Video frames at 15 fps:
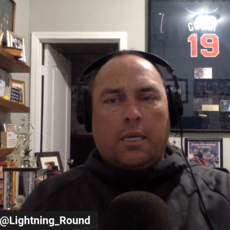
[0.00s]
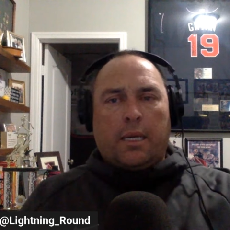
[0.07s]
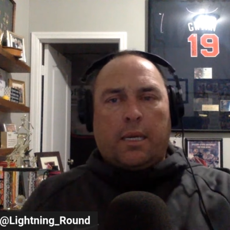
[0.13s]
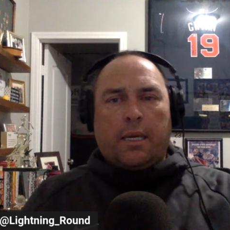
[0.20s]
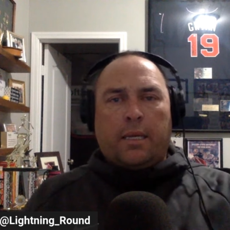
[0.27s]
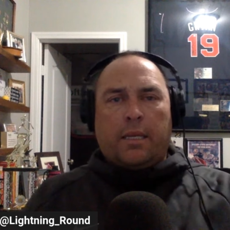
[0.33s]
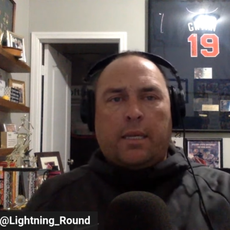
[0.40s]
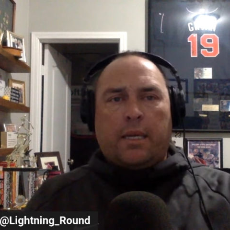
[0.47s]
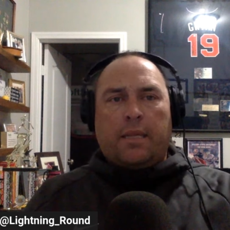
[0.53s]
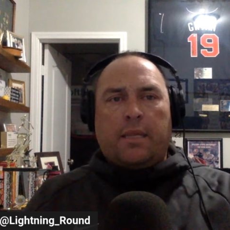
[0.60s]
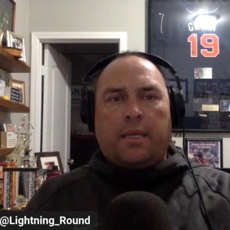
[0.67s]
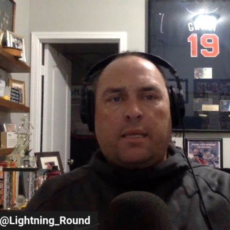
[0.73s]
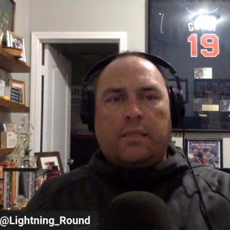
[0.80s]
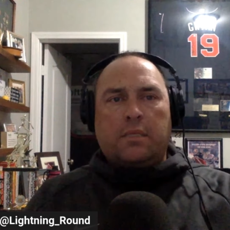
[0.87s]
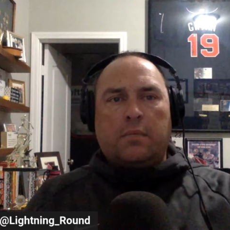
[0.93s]
And I
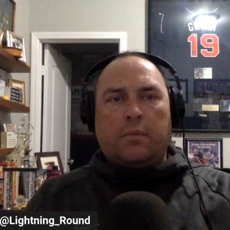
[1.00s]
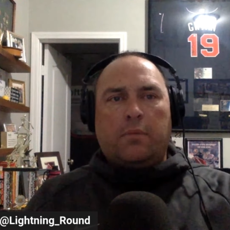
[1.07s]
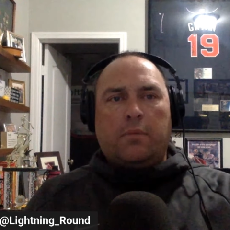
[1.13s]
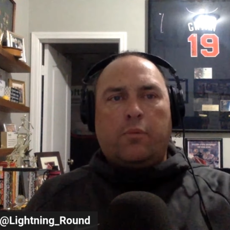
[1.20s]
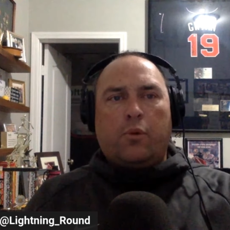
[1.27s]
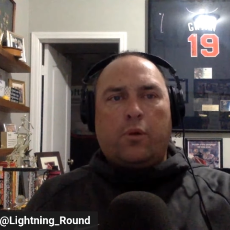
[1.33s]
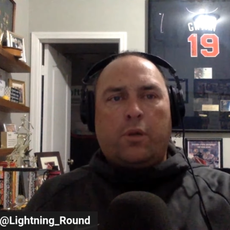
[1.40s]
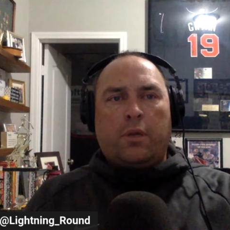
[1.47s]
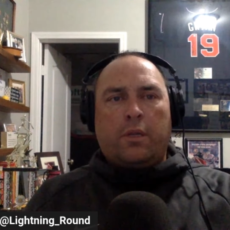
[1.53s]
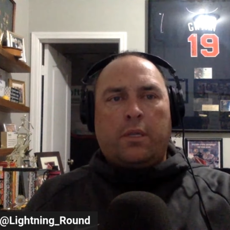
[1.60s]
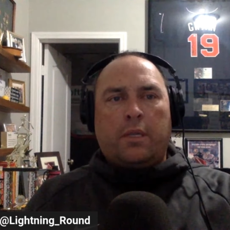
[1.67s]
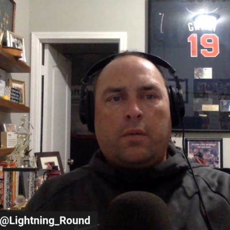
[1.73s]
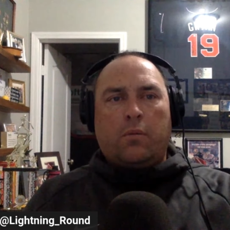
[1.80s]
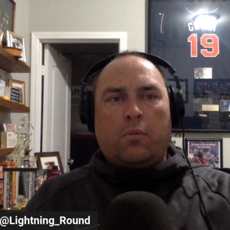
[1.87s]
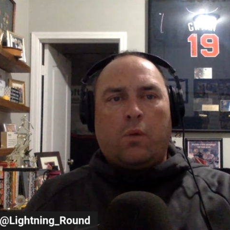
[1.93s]
think it's going to be important
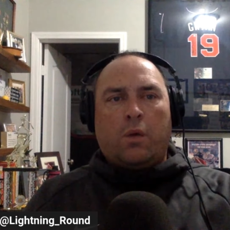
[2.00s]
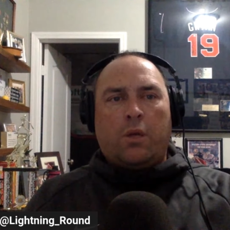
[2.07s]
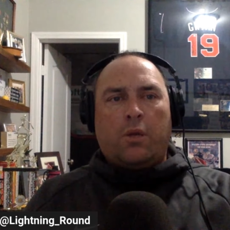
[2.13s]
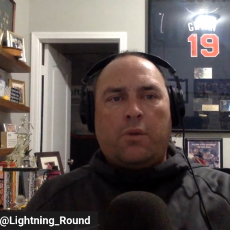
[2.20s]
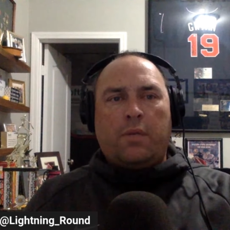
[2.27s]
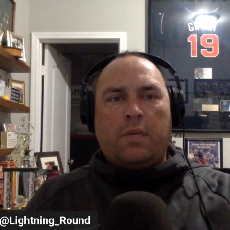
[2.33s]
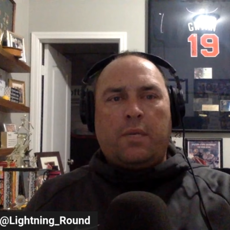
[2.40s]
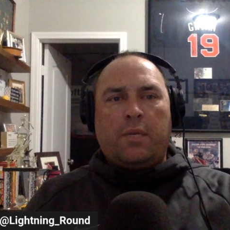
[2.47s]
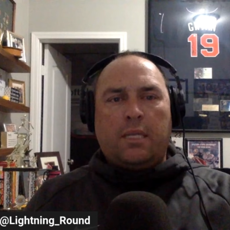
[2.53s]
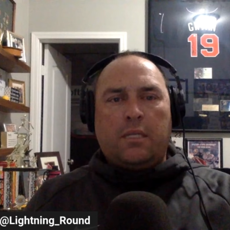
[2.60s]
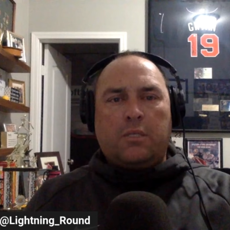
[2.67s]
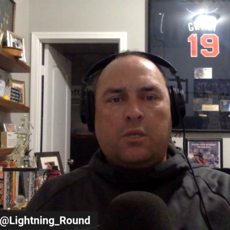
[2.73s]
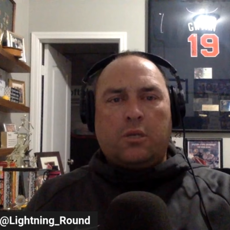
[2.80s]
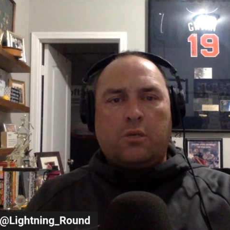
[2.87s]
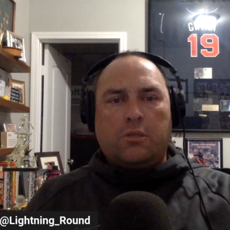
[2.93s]
that while you need the
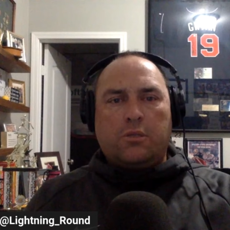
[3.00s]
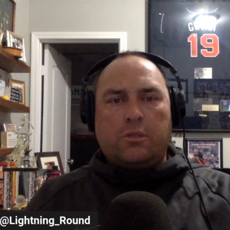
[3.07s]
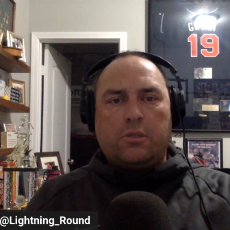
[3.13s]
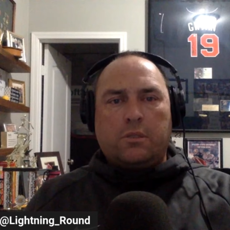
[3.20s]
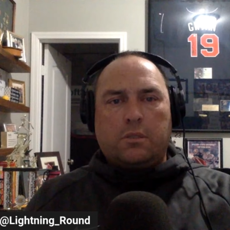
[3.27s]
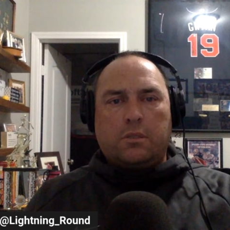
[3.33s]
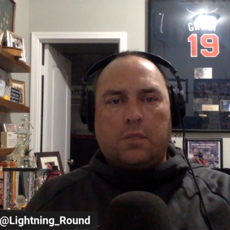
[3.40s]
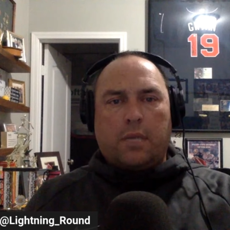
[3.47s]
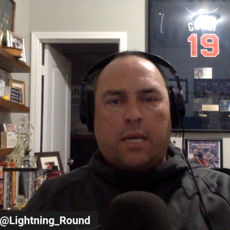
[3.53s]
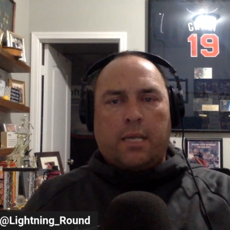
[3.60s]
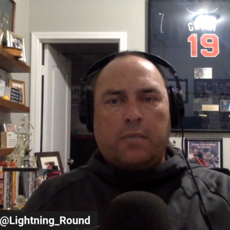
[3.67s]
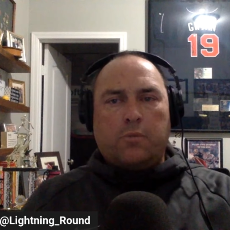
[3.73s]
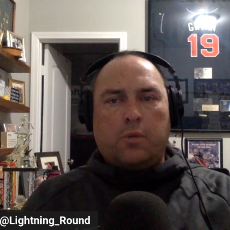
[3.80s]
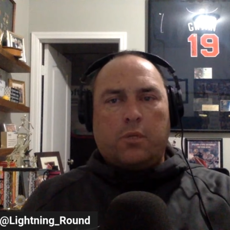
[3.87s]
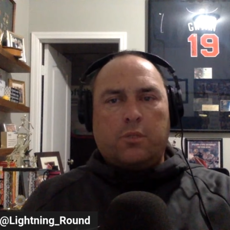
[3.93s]
Chargers
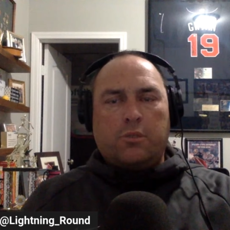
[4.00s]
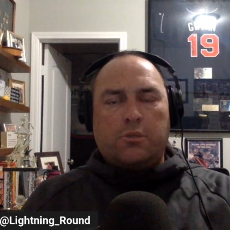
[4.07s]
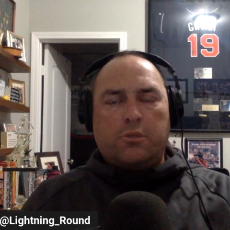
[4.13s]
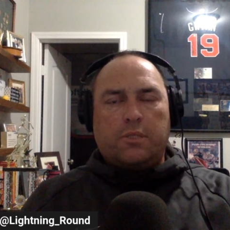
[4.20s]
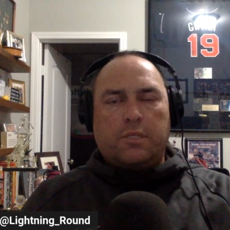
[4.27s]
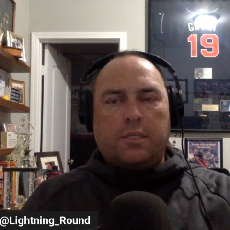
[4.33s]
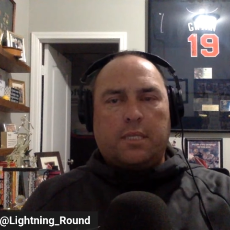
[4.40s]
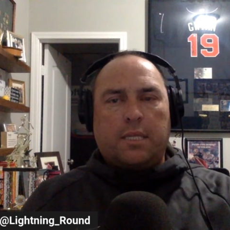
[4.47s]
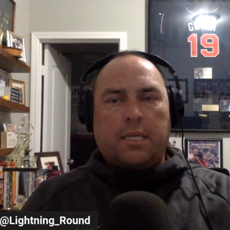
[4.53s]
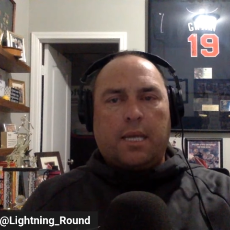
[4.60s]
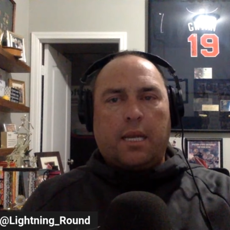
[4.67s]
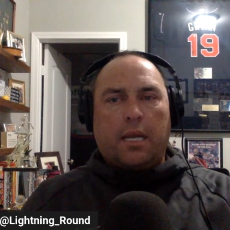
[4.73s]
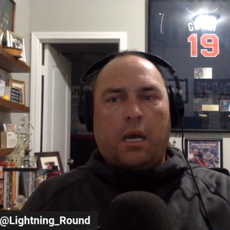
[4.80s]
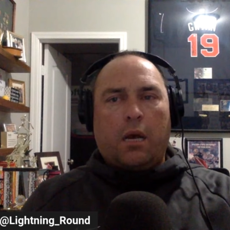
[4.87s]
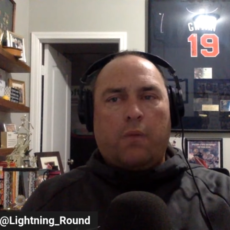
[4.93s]
edge rushers to
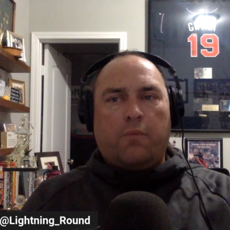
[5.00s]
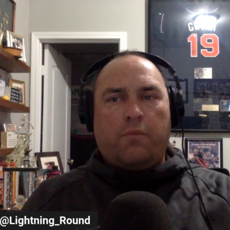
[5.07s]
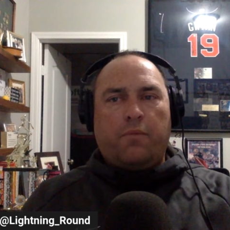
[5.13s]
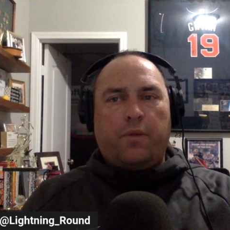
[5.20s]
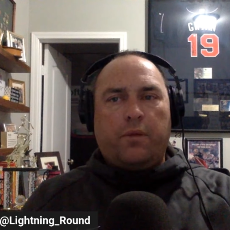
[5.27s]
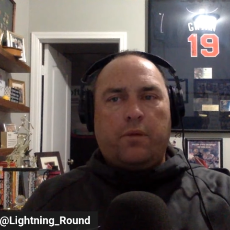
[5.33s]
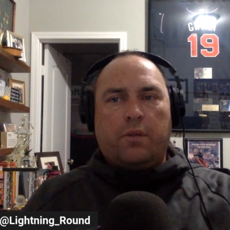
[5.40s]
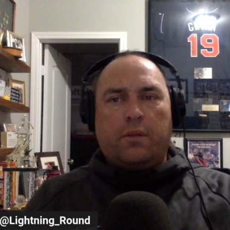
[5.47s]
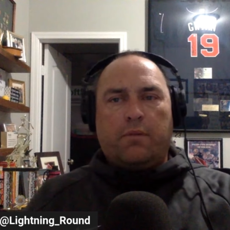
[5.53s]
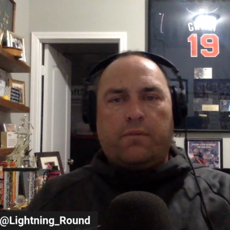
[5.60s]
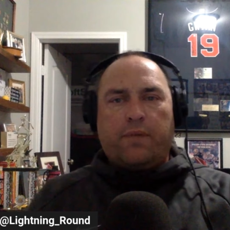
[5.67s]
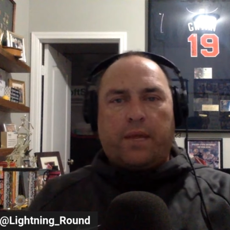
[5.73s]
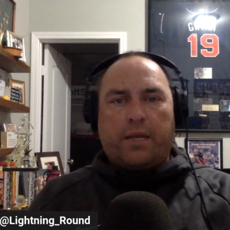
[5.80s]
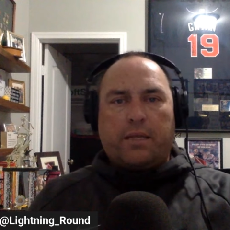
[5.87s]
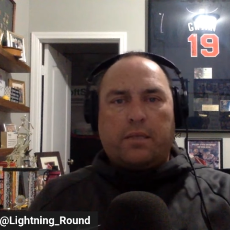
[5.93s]
get upfield and
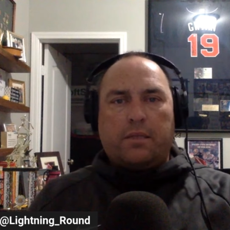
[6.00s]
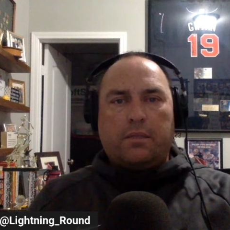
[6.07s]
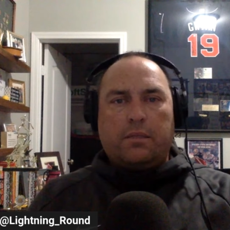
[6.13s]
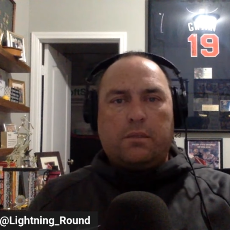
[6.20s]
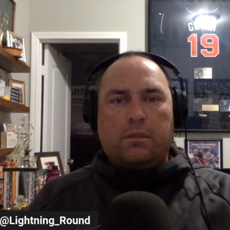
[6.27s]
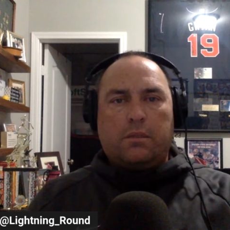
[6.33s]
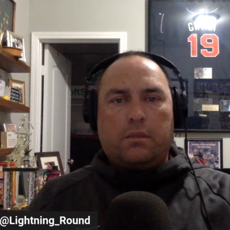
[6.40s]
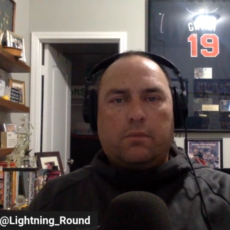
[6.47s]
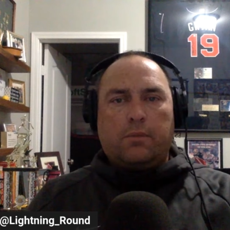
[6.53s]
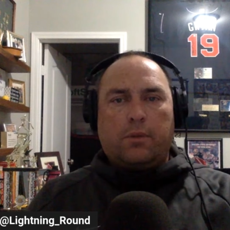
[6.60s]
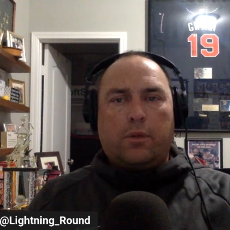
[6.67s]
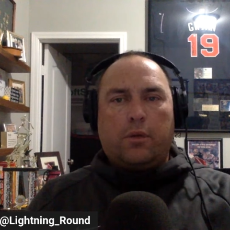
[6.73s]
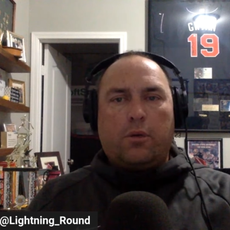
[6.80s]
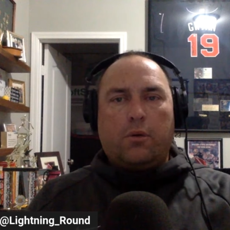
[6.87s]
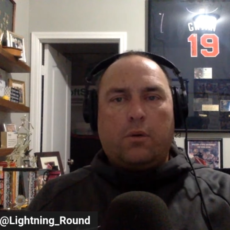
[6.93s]
affect
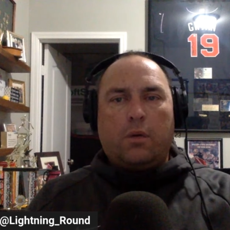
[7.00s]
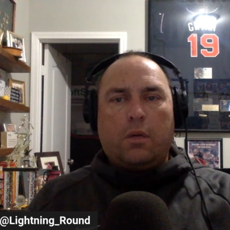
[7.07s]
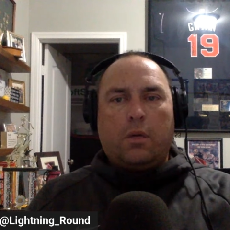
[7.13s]
Burrow,